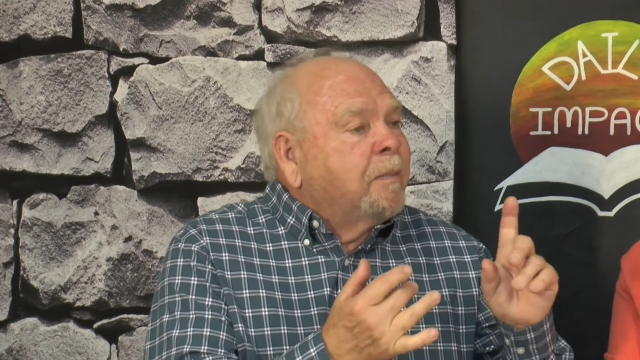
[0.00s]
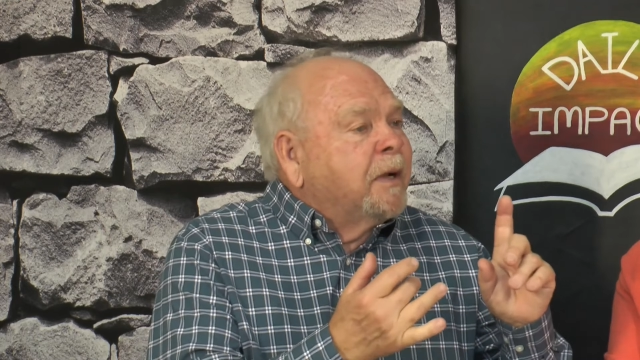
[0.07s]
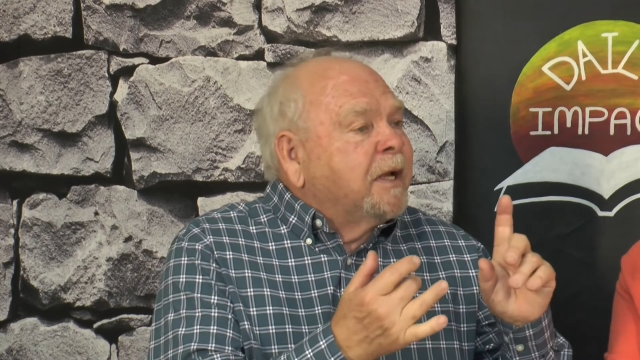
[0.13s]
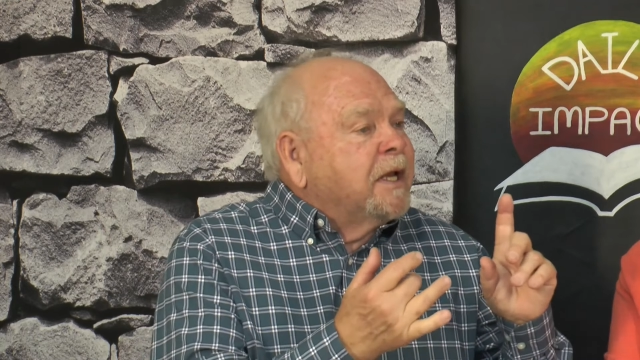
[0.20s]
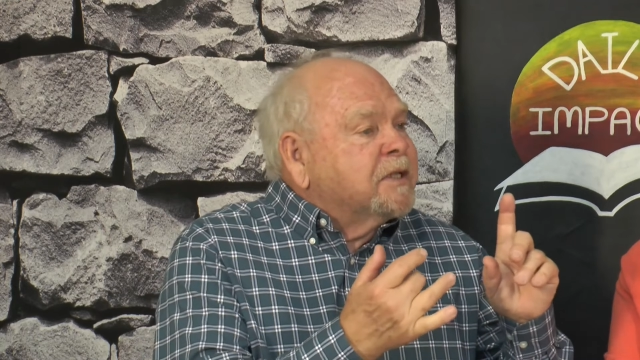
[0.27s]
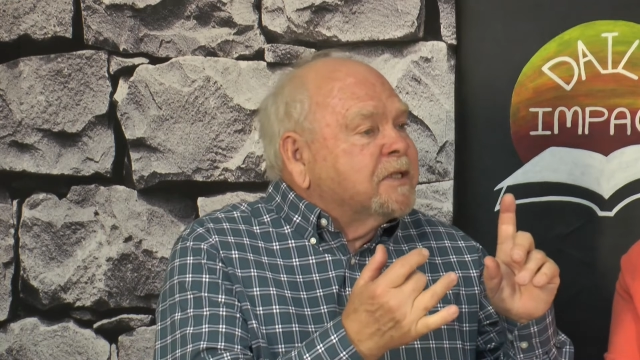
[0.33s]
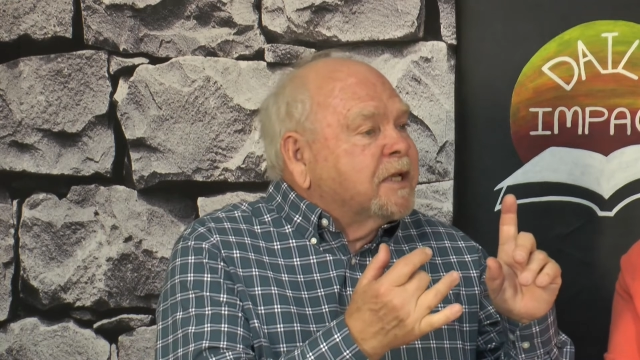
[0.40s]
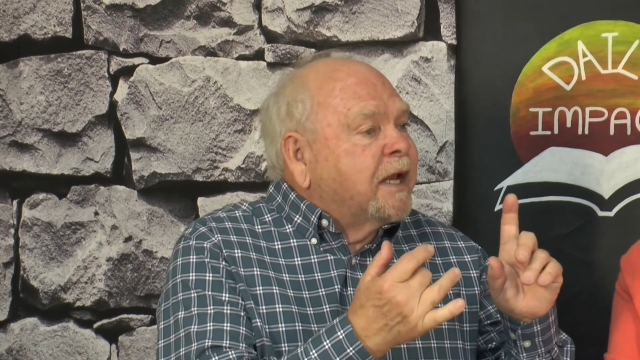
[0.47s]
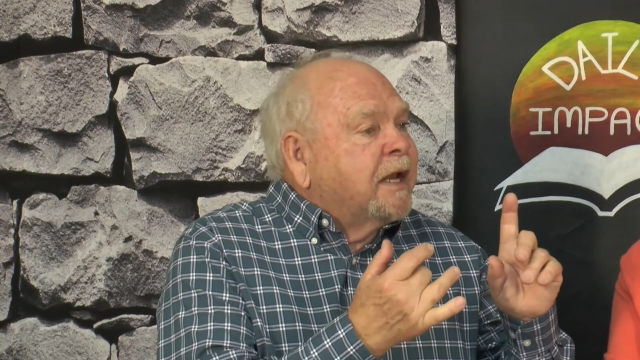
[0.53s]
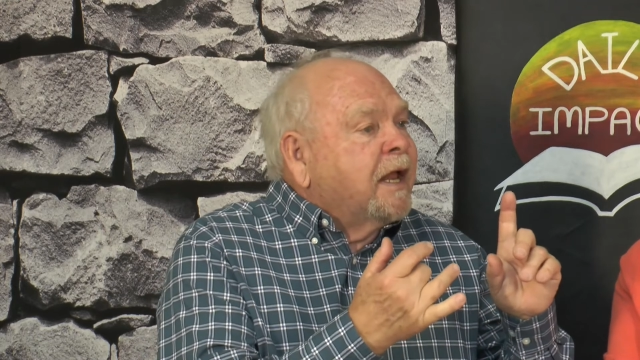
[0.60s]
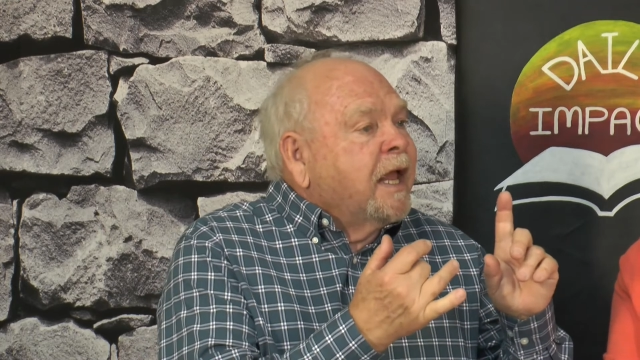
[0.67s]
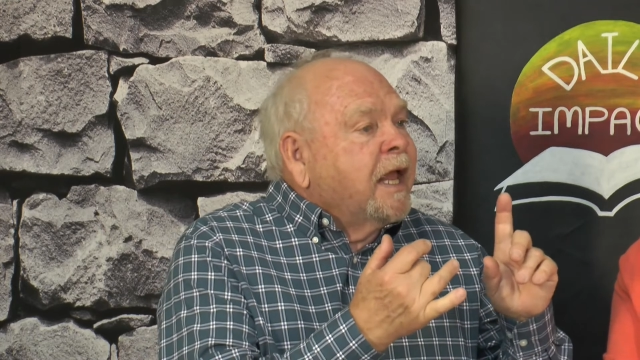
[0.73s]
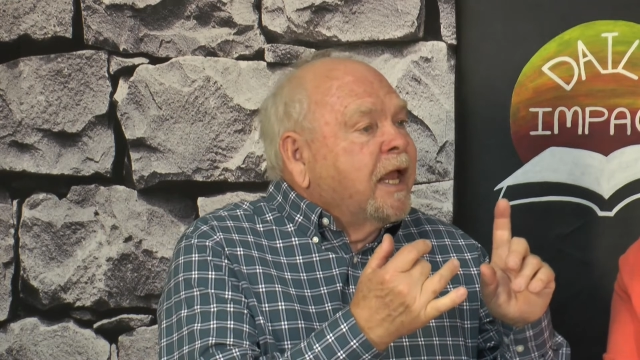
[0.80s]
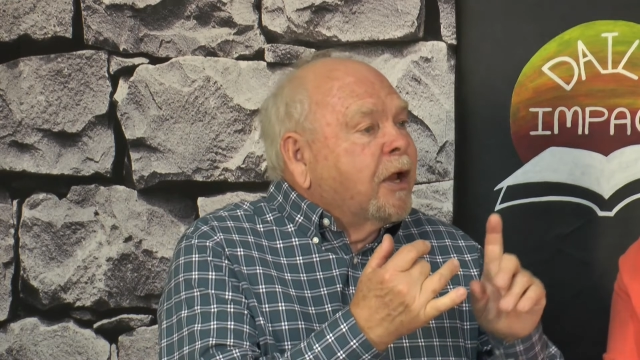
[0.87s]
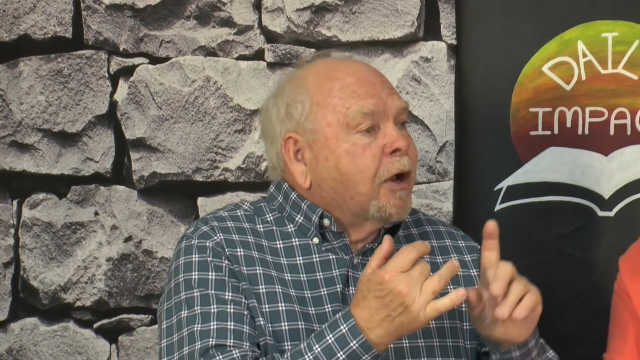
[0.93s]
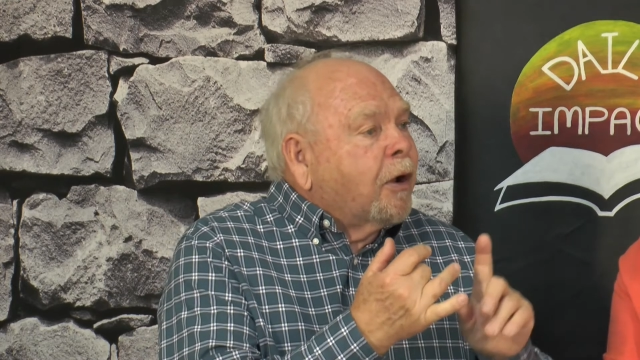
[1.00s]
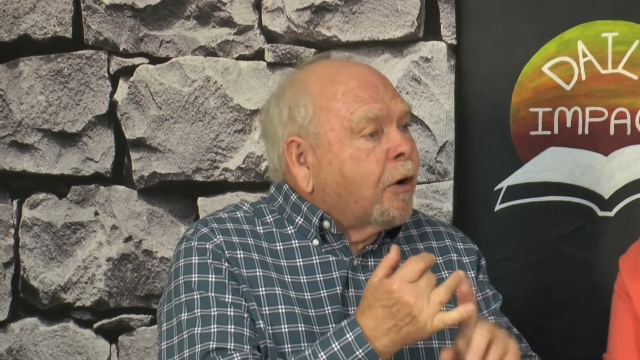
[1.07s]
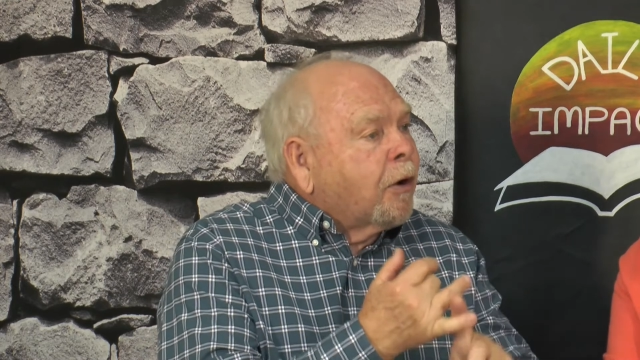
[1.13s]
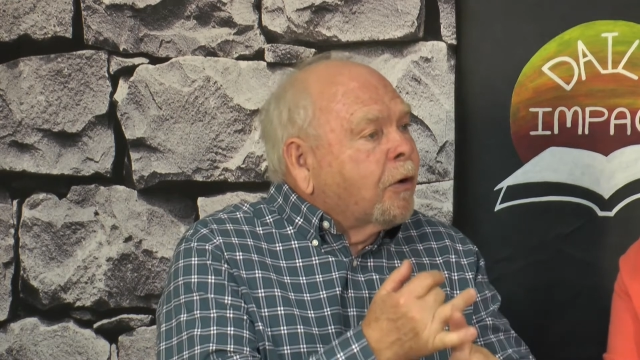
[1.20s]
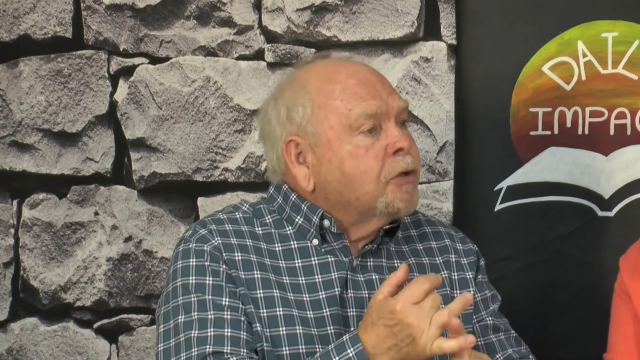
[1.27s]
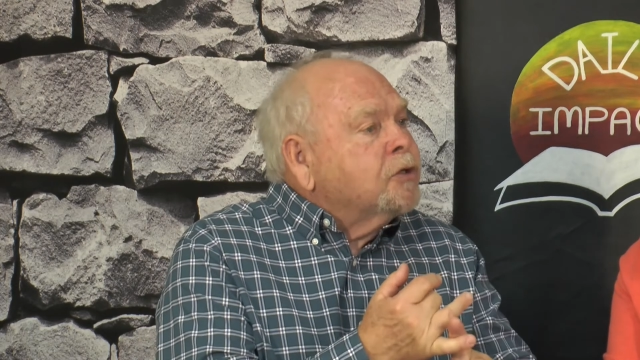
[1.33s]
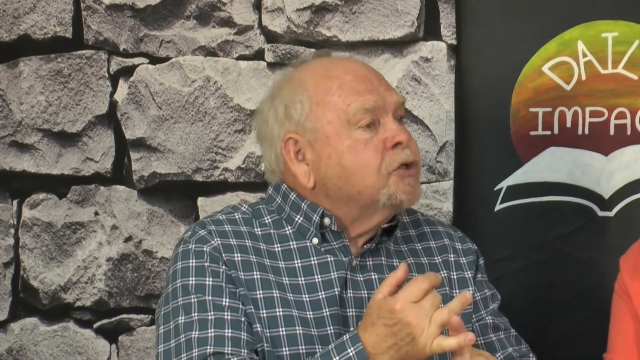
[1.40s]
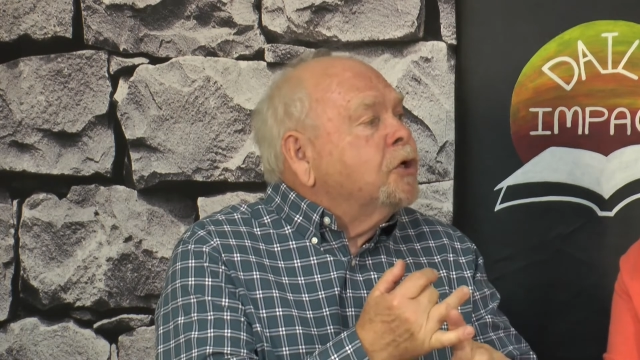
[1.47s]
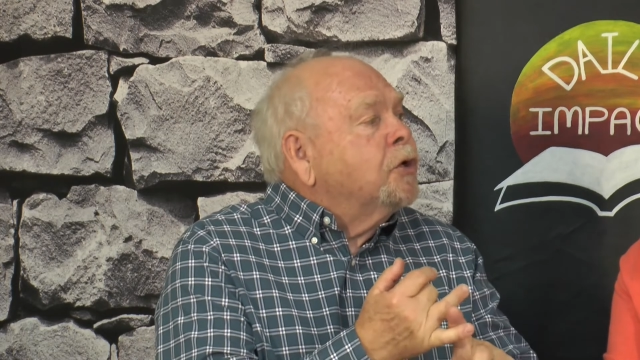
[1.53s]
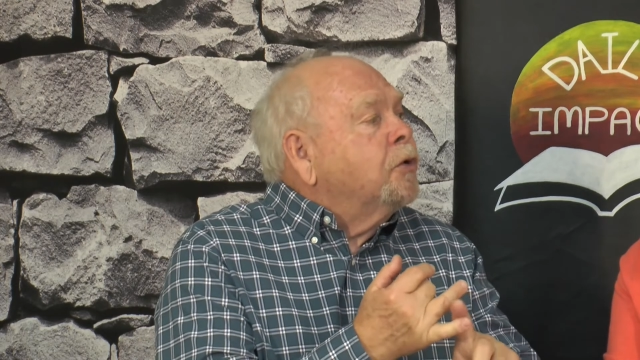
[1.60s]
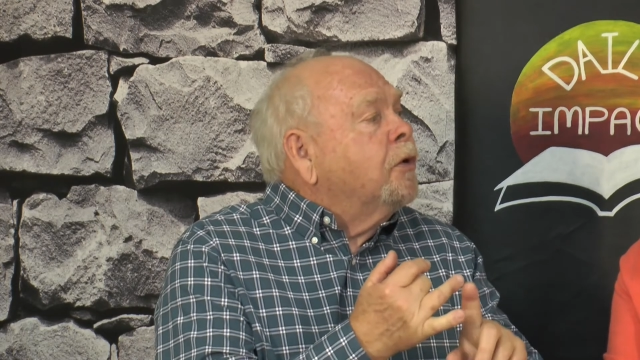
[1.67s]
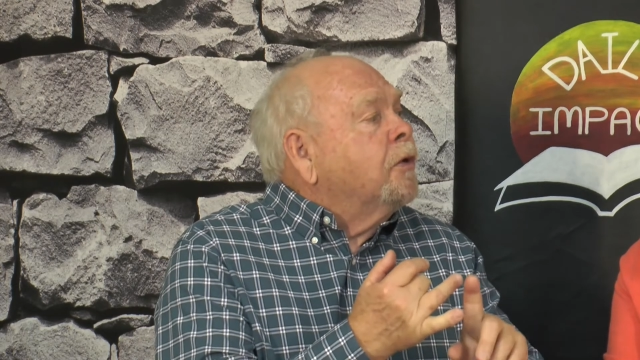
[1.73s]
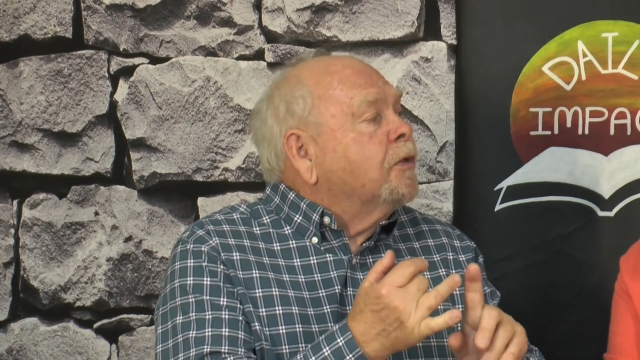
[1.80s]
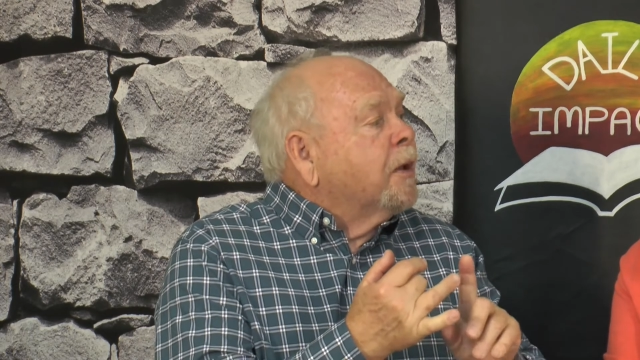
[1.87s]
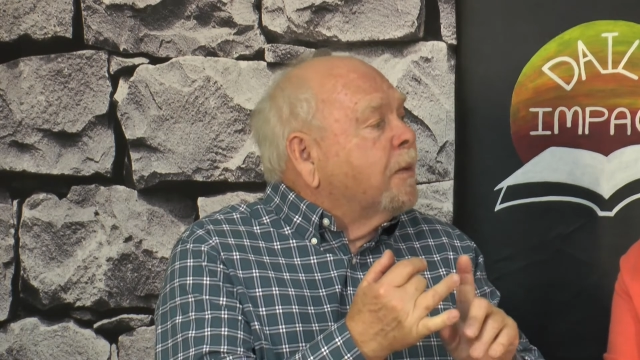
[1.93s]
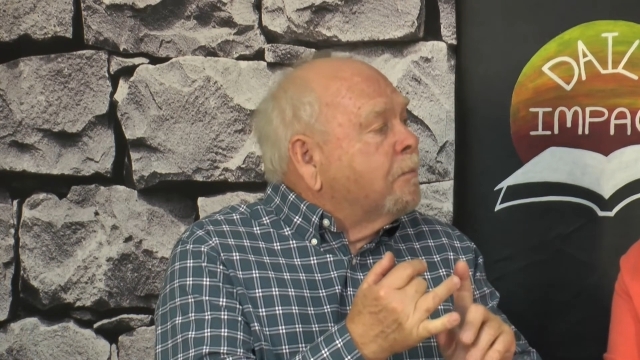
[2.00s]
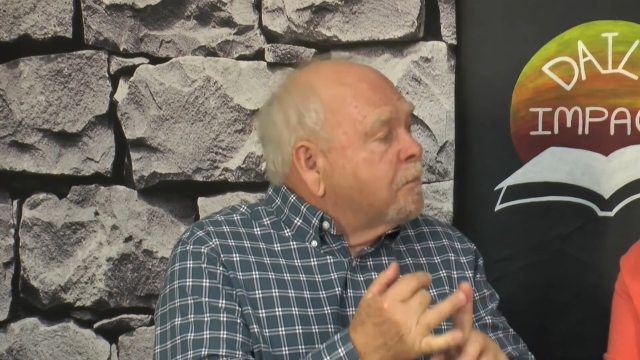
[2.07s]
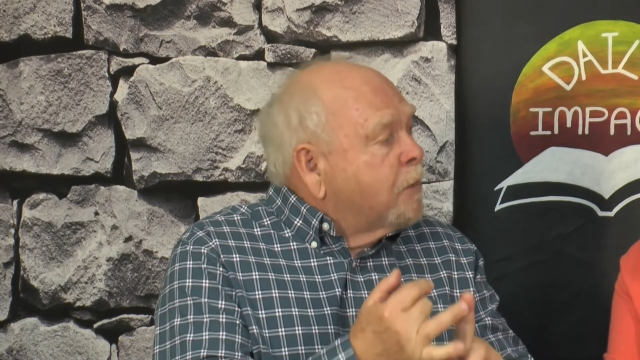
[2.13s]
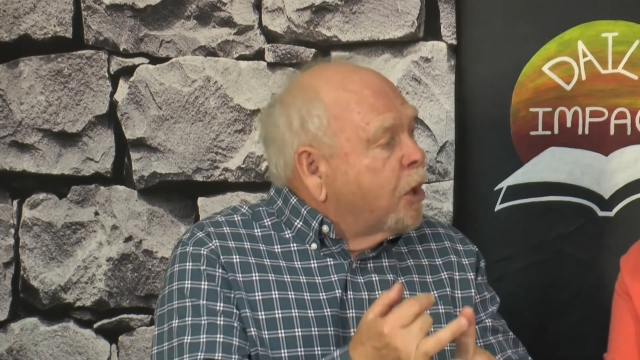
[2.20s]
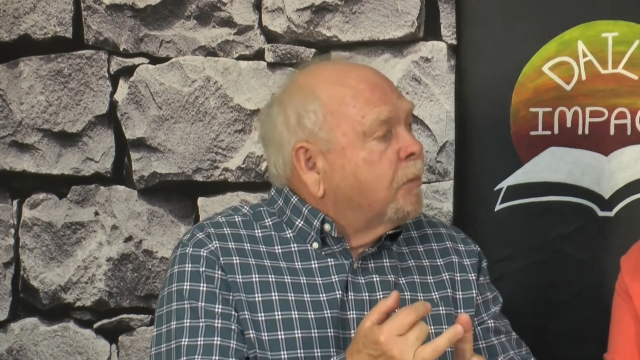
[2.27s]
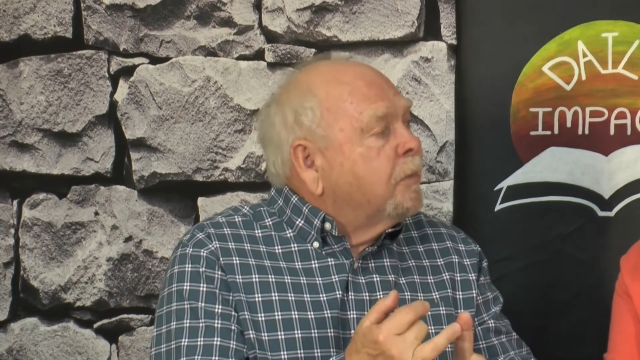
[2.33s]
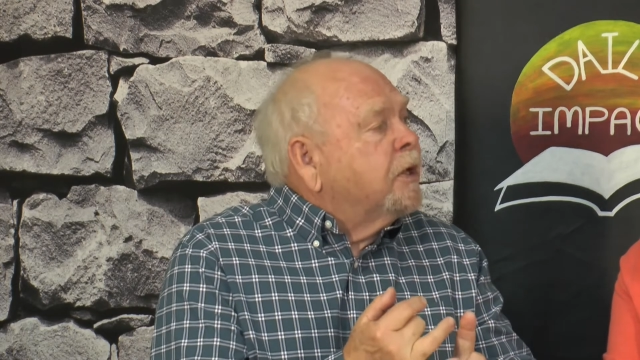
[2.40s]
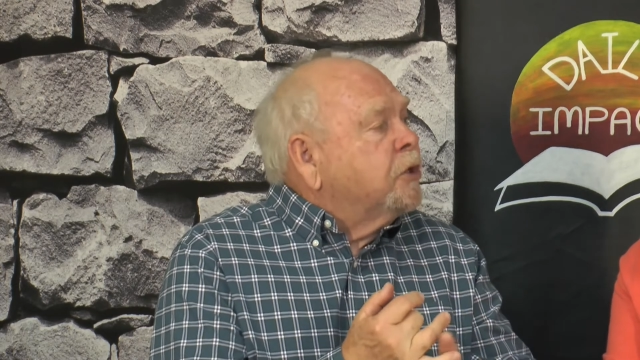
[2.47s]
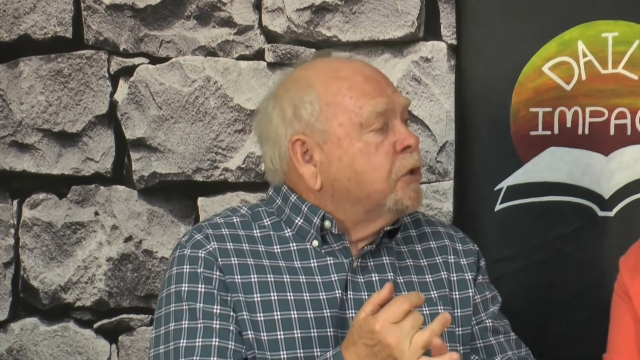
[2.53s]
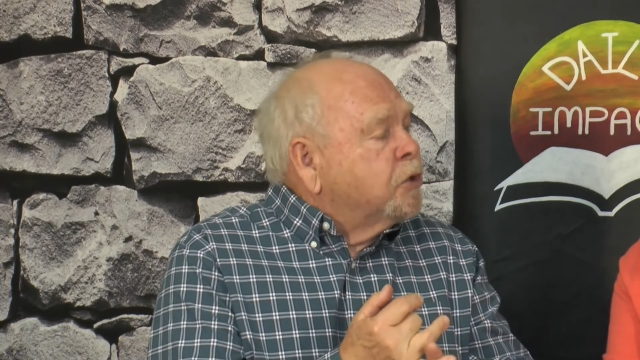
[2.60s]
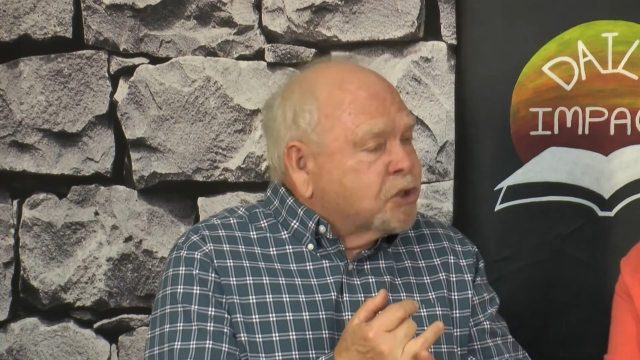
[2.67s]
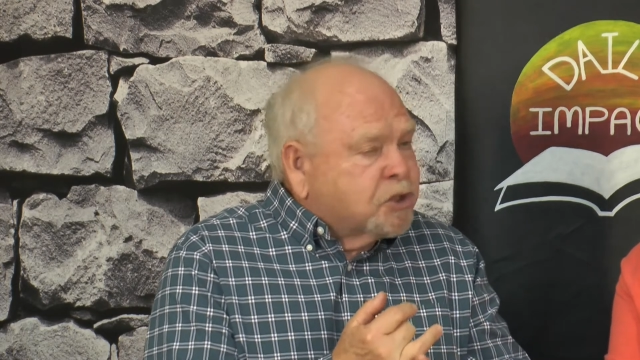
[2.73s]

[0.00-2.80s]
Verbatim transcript: but he said he heard you the moment you